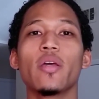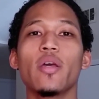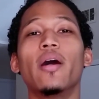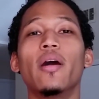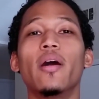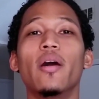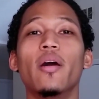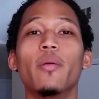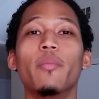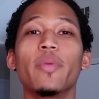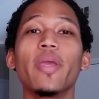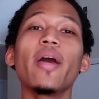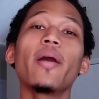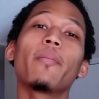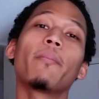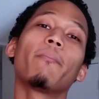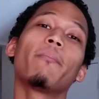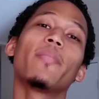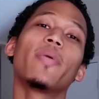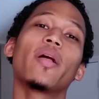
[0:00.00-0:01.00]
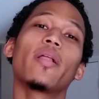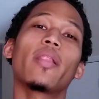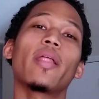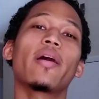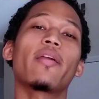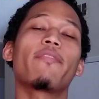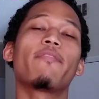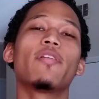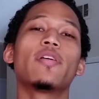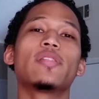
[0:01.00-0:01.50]
Yeah, a
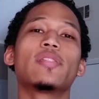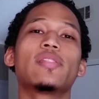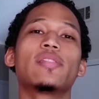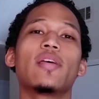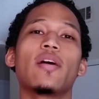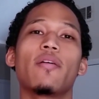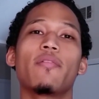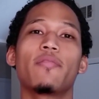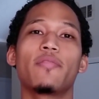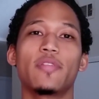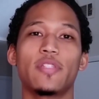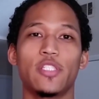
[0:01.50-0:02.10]
lot of fun stuff.